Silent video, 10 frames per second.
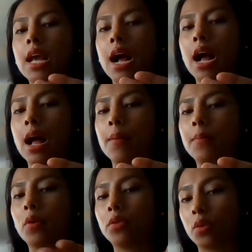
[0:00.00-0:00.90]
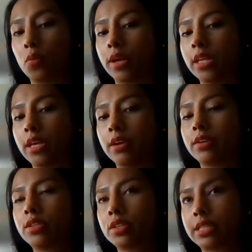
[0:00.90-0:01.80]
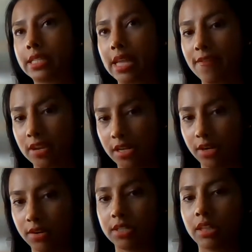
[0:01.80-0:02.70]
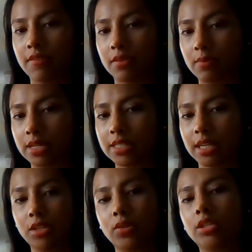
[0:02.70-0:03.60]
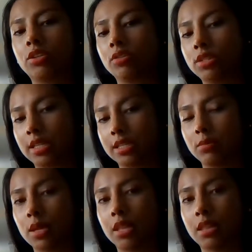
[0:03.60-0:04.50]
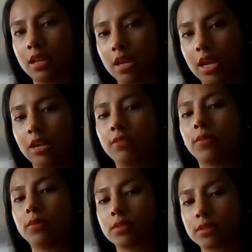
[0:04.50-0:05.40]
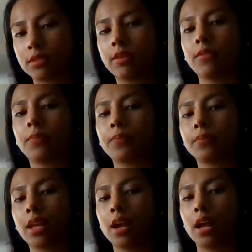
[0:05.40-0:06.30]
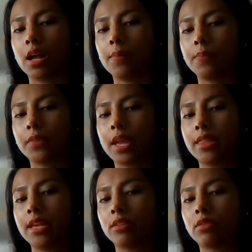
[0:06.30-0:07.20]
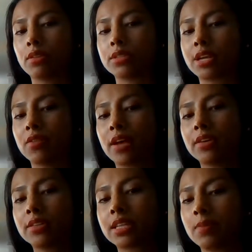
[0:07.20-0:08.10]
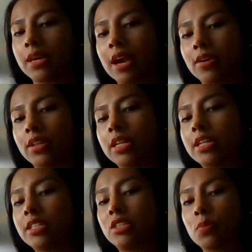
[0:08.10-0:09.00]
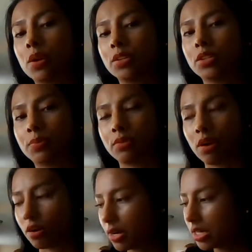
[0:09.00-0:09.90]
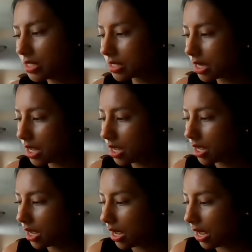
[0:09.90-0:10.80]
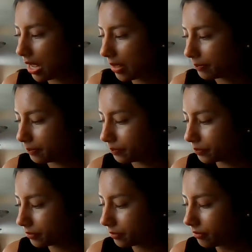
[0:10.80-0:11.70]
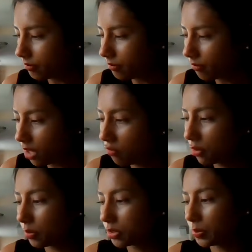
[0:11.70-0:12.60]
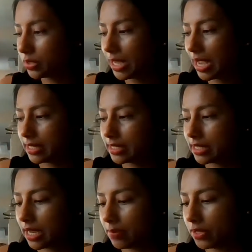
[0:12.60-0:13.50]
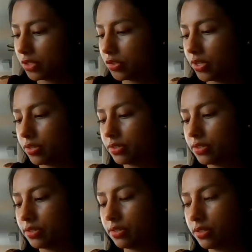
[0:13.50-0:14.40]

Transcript: the 1 year to 7 years, 11 months age range, there's 6-month intervals. And then growth scale values can be calculated to monitor progress over multiple test administrators.